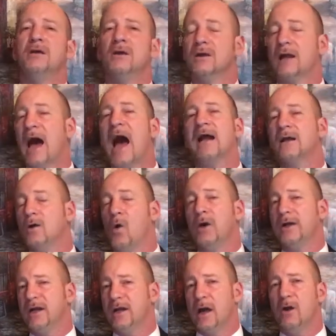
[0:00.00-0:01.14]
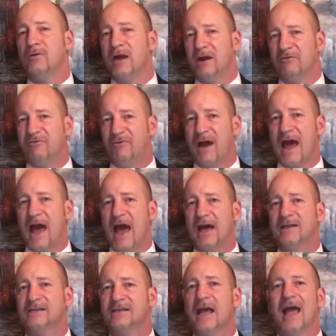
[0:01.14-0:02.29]
you're not going to go there
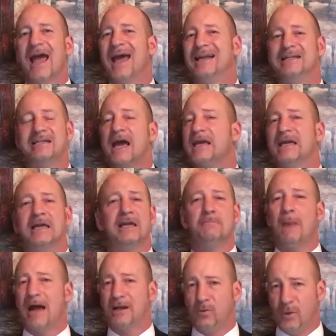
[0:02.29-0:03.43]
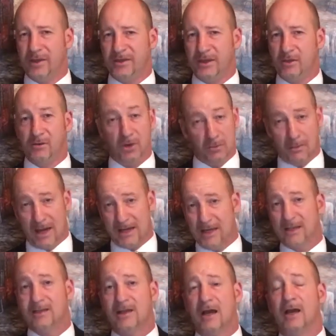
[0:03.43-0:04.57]
fast and take anybody with you. You may
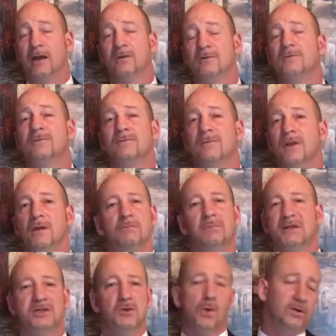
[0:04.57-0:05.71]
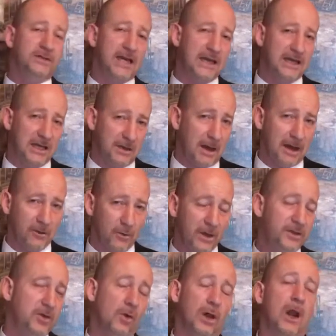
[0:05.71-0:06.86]
get there, but you won't take anybody
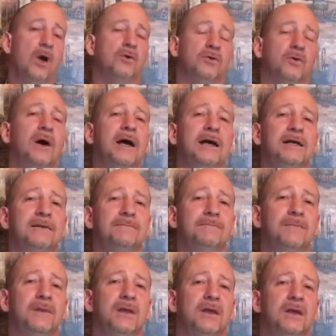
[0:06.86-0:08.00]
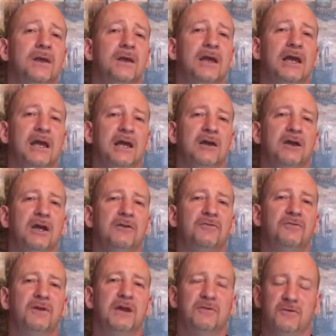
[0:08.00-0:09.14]
with you along the way.
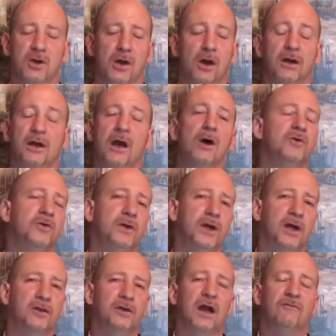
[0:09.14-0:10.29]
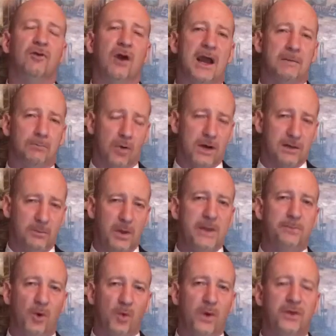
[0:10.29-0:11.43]
If, if you're going to go to another level and bring
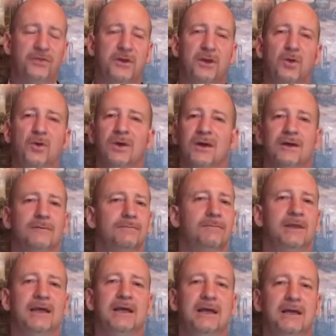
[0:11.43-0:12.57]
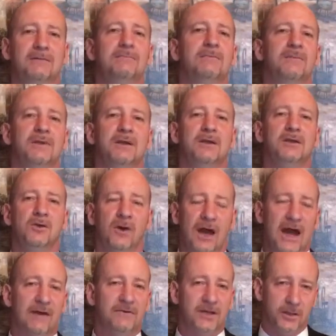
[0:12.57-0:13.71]
people with you, then you'll
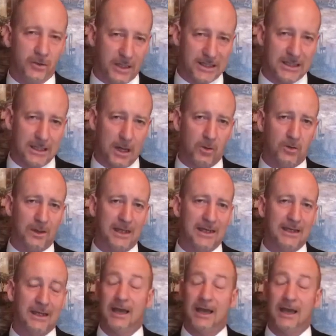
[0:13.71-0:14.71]
have to do it slowly